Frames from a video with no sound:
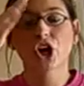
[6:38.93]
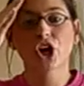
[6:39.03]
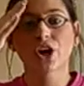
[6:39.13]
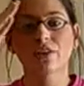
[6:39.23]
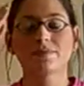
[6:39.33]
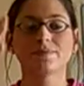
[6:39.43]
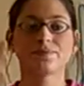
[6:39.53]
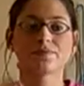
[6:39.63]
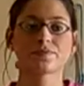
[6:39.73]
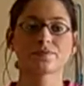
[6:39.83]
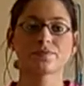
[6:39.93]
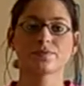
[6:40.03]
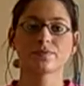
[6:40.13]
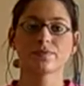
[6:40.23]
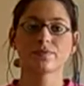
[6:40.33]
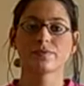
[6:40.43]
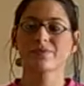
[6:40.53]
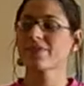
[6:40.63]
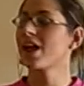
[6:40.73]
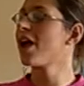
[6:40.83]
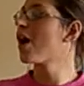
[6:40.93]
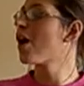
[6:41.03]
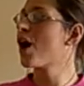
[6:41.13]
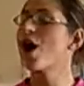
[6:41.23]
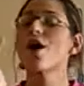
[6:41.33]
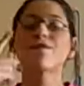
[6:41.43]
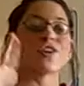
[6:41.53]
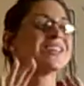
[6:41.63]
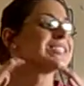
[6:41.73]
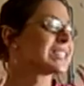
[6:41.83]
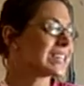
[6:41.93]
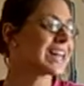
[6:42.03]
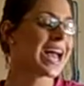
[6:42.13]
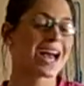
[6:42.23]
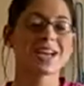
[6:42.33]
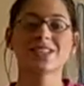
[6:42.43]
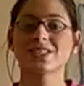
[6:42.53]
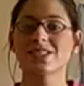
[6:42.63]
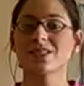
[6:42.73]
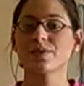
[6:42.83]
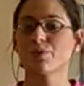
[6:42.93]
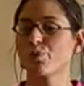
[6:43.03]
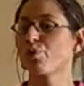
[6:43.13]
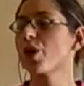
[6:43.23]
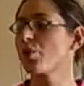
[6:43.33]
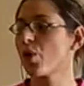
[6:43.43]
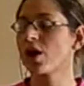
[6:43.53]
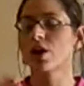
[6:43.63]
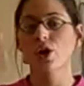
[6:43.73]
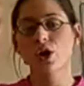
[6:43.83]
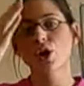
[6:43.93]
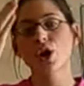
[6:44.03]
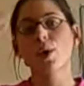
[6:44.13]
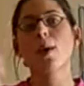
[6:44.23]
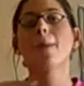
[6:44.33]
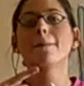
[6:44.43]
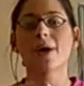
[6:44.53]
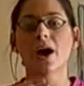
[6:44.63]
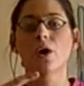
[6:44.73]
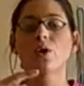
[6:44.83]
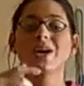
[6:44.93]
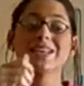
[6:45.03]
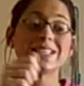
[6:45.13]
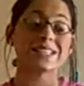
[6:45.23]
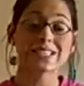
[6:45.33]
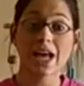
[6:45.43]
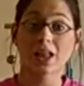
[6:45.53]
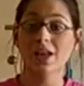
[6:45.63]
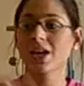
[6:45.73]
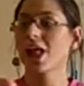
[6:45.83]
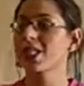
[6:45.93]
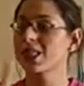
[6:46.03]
We're going to be interested in this class in solid, liquid, or gas.